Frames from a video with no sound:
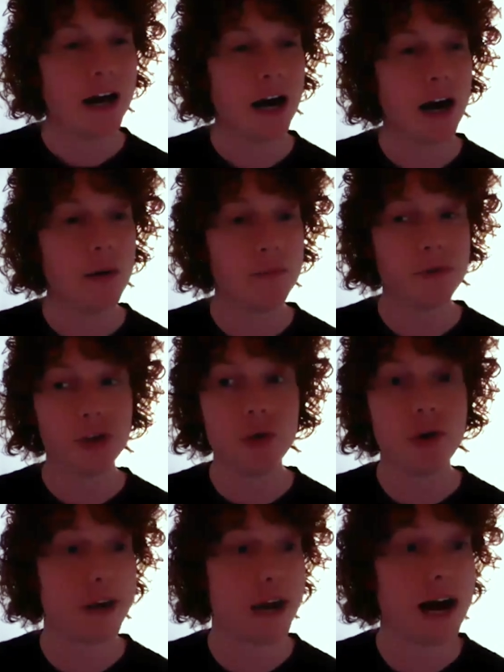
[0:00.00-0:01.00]
Um,
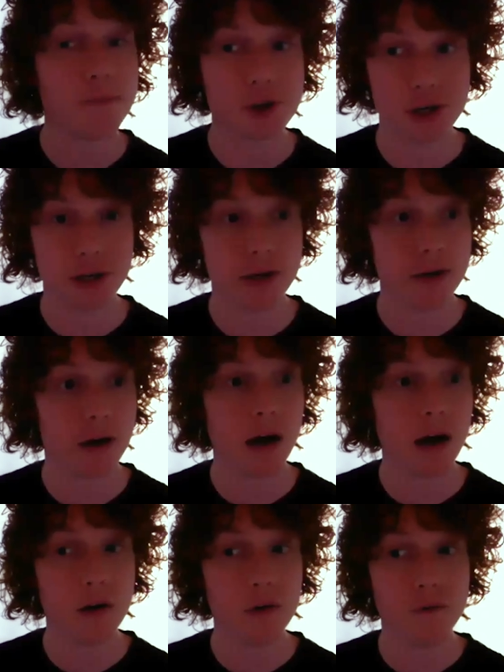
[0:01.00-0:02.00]
you have an option
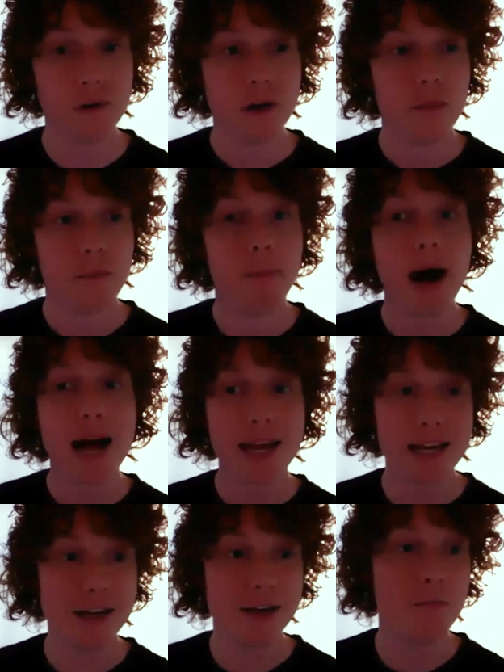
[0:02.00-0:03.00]
of
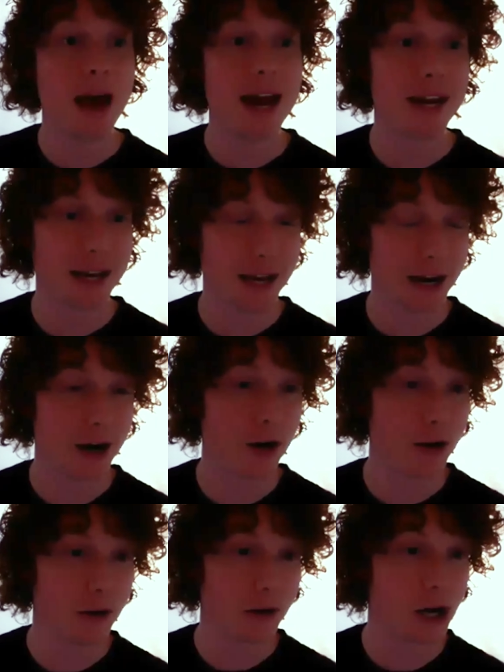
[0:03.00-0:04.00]
buying
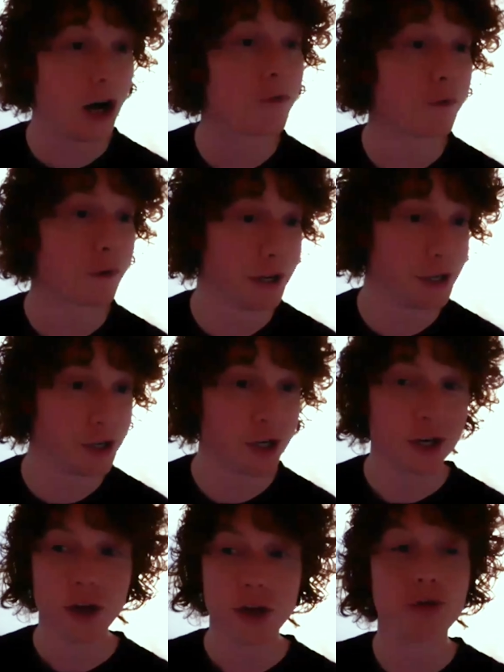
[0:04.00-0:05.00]
Medicare
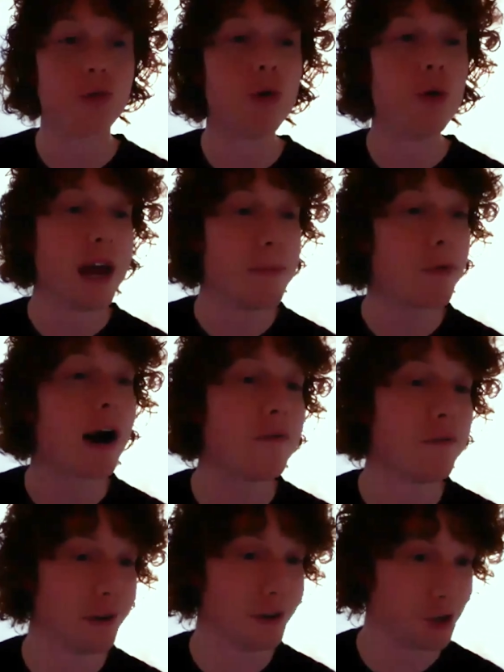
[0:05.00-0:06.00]
coverage through a
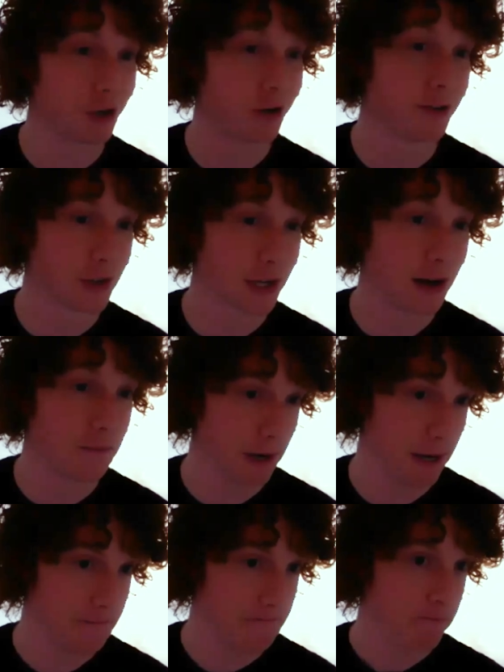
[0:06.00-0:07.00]
private insurance
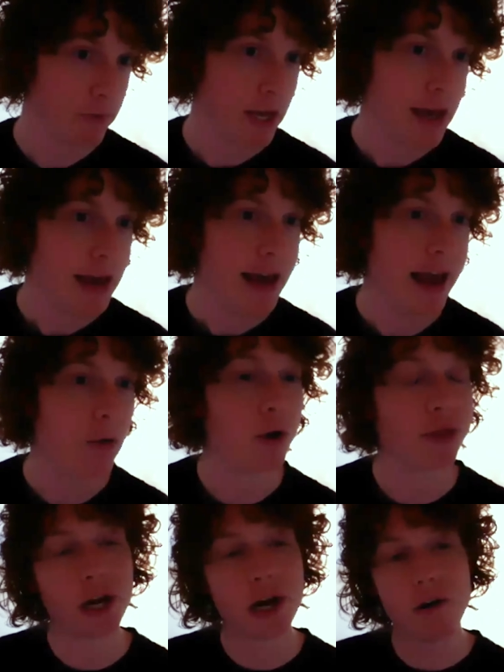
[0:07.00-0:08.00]
company. And
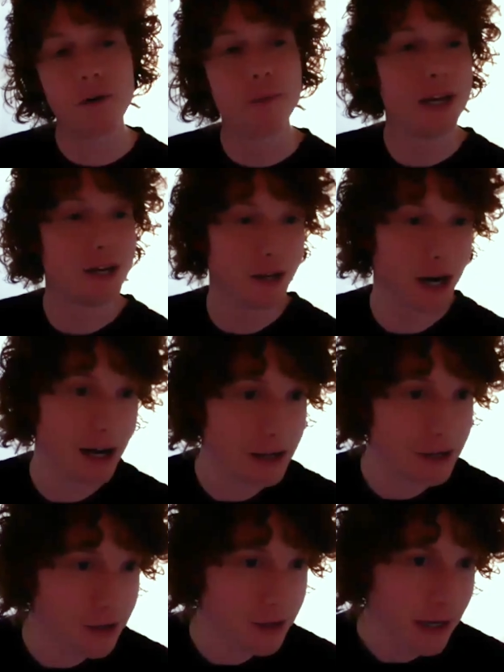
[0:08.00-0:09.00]
what the government
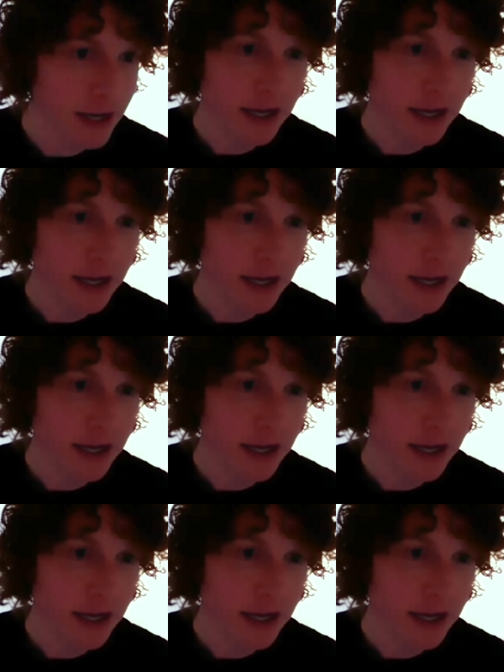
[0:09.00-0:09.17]
does